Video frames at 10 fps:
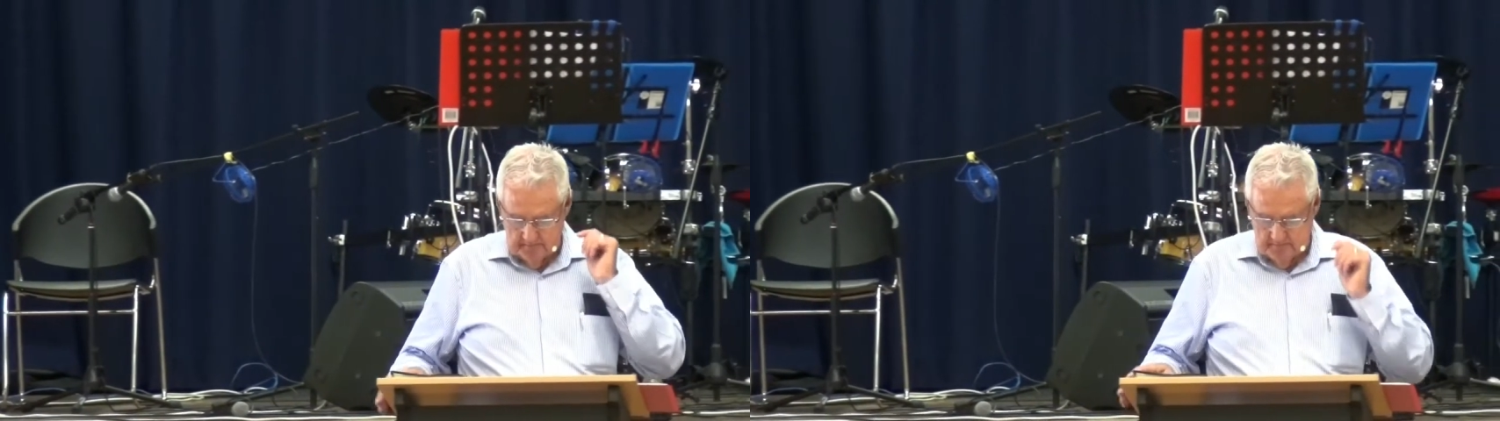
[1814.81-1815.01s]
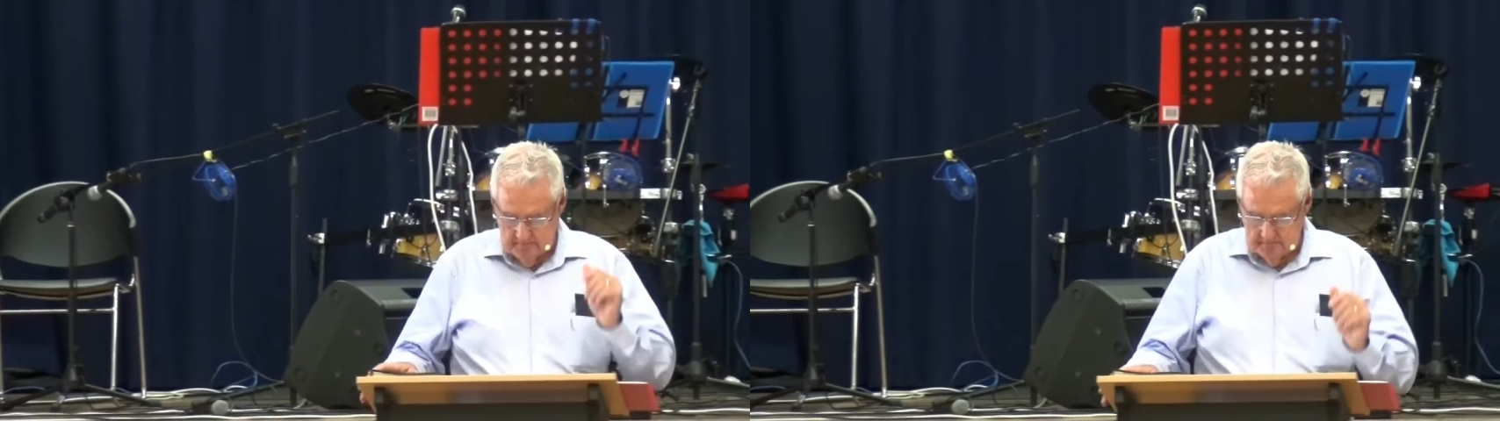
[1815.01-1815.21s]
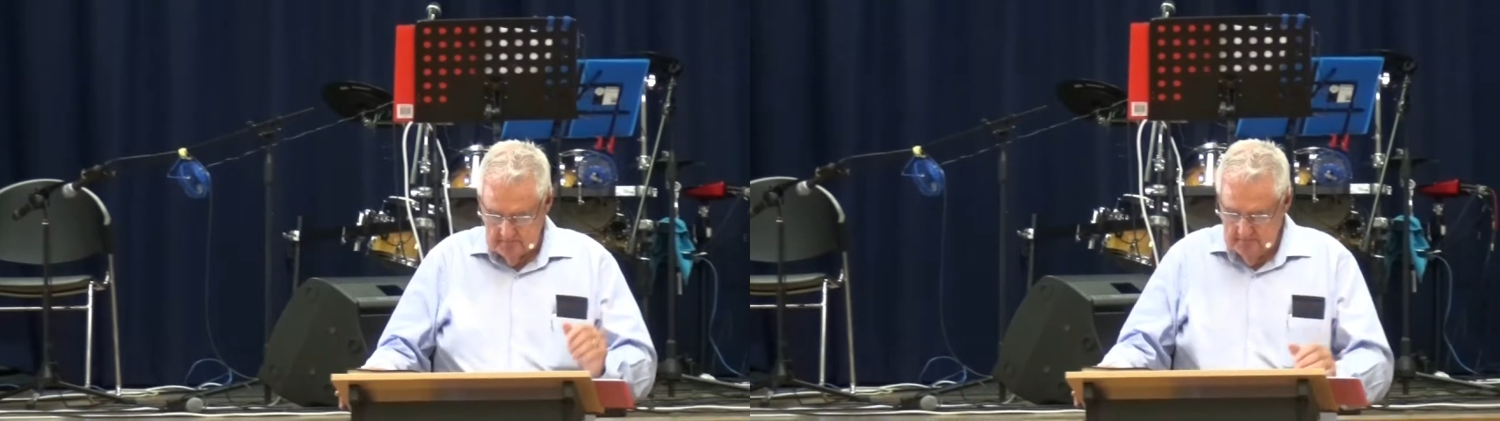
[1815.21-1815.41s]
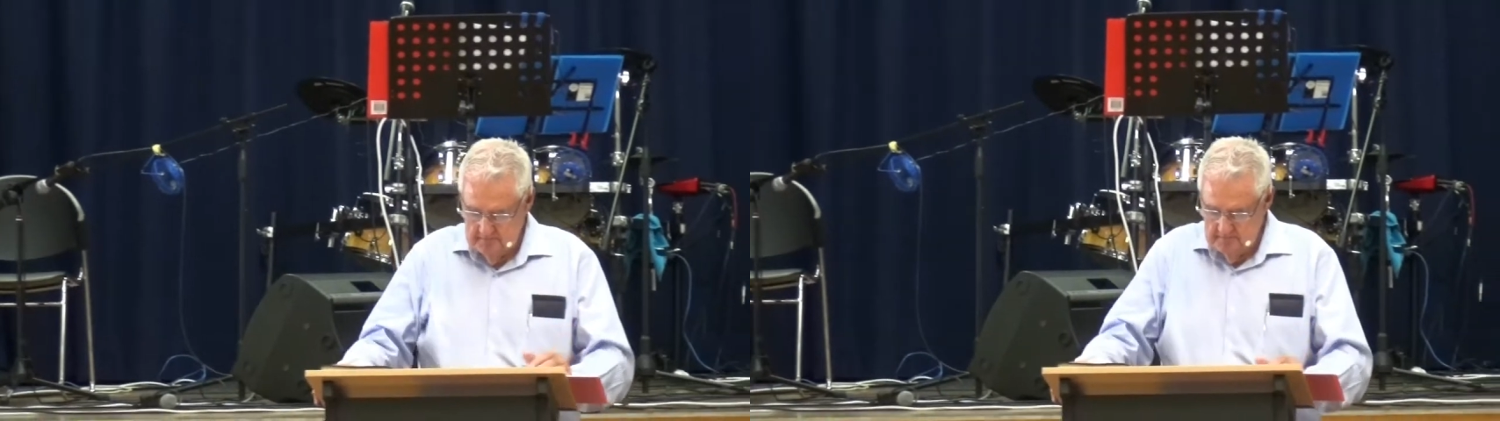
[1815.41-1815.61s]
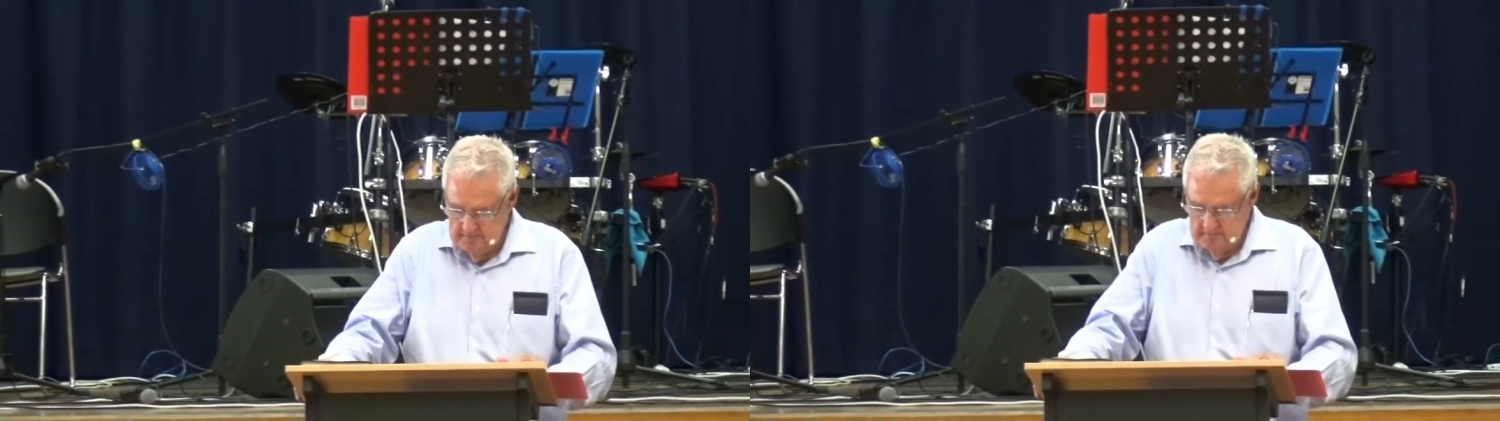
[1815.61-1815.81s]

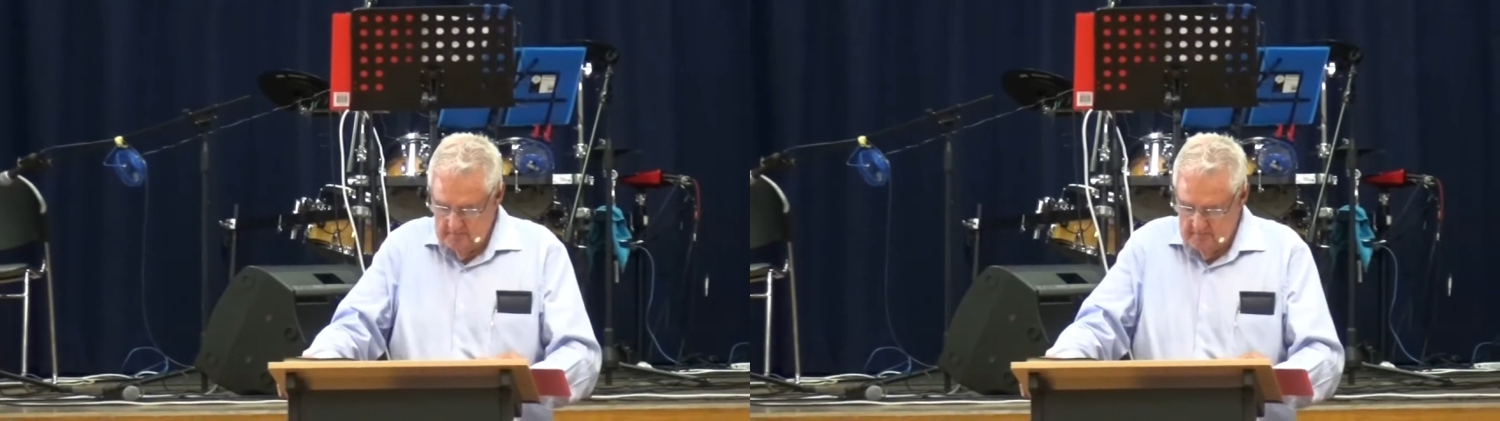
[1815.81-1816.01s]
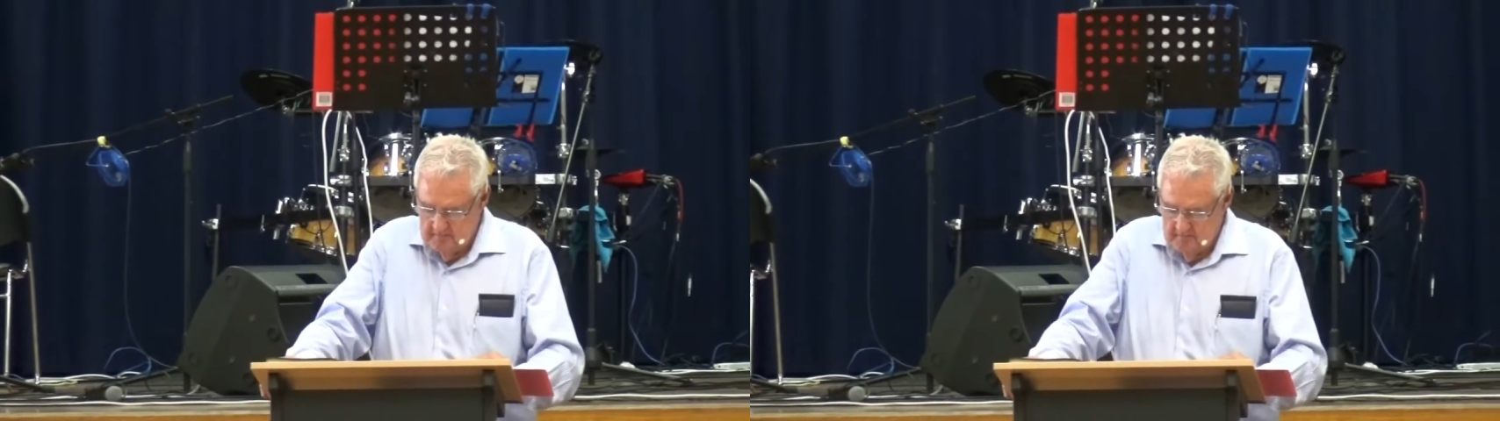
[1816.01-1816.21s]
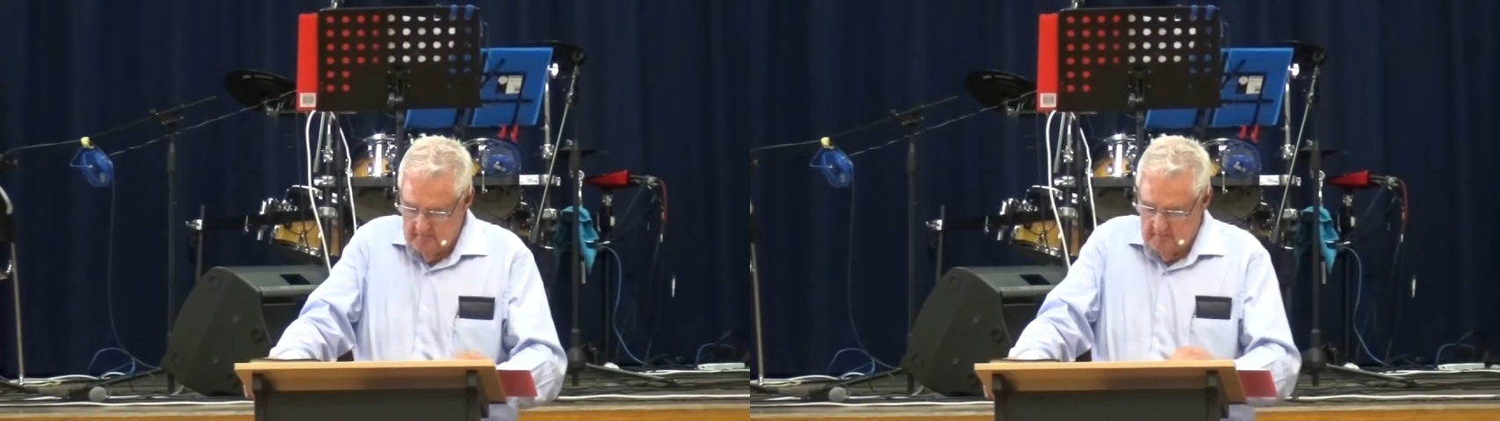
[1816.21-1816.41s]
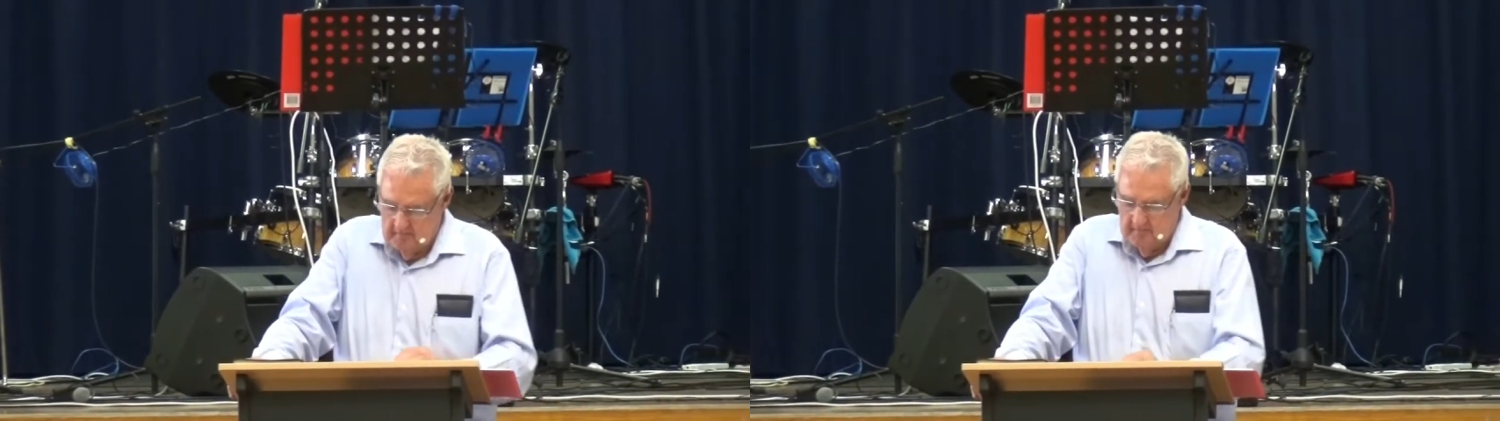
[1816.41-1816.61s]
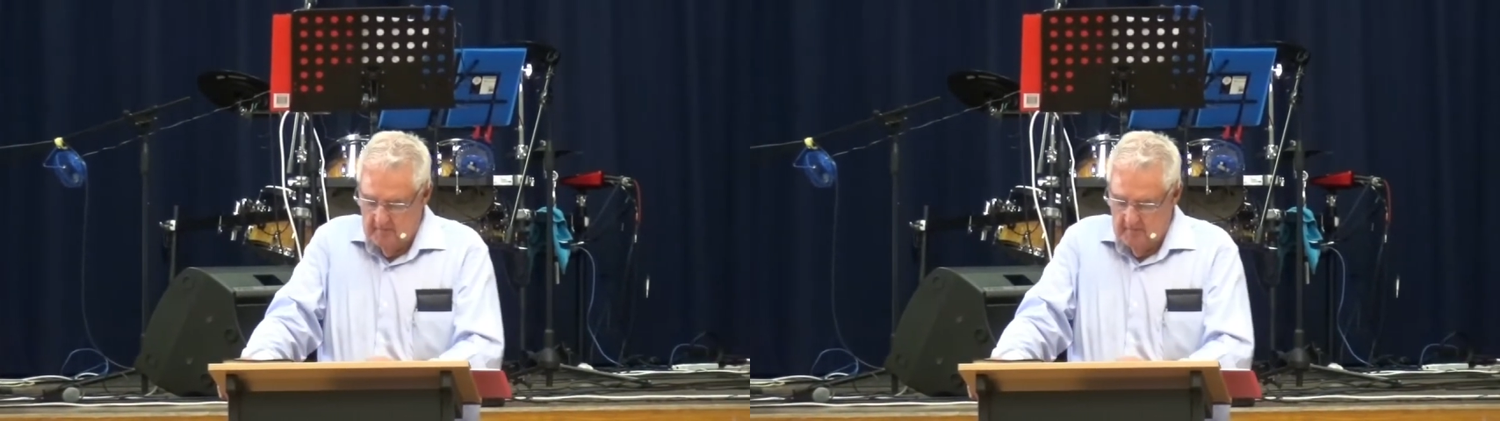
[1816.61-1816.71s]
Nobody speaks.